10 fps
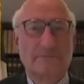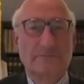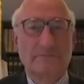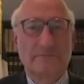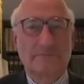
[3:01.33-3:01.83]

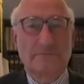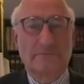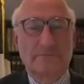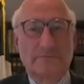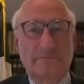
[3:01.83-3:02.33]

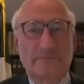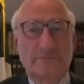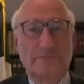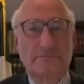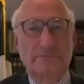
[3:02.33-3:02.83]

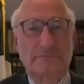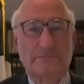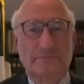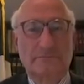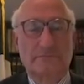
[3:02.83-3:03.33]

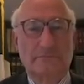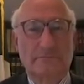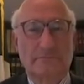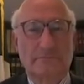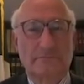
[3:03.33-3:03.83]

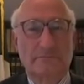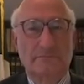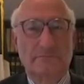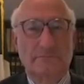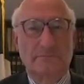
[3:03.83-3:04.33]

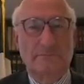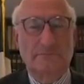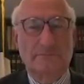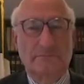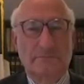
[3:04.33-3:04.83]

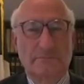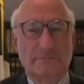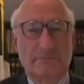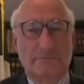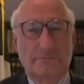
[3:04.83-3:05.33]

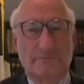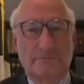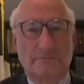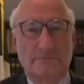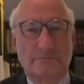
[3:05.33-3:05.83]

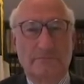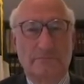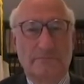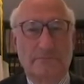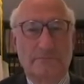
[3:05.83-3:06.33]

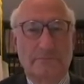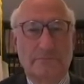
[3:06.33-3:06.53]
(not speaking)